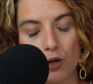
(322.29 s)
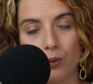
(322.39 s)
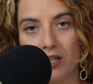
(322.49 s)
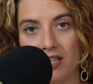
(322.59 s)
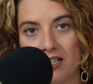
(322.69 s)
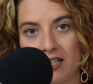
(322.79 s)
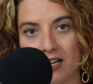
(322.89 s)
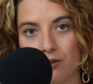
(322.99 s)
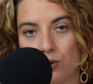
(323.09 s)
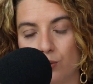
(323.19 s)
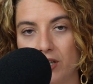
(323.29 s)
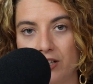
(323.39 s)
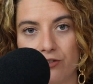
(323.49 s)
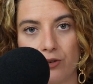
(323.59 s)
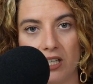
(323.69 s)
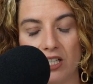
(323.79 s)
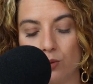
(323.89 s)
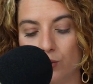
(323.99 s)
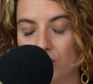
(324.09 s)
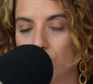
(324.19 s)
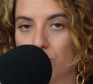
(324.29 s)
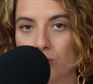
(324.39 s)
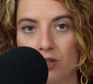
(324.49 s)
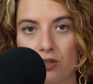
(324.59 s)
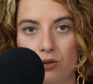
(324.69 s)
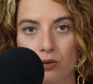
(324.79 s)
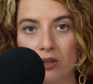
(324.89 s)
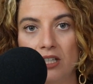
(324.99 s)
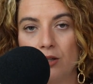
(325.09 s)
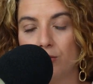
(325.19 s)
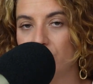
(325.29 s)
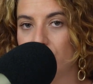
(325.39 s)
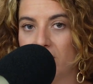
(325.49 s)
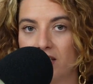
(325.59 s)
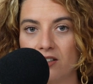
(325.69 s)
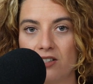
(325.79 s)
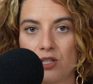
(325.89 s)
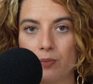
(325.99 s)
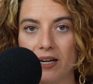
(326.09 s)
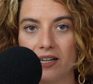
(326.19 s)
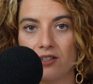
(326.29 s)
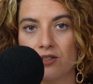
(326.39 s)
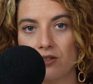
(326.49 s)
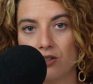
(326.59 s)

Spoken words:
When in doubt, when afraid, when you don't know what to do, when feeling uninspired,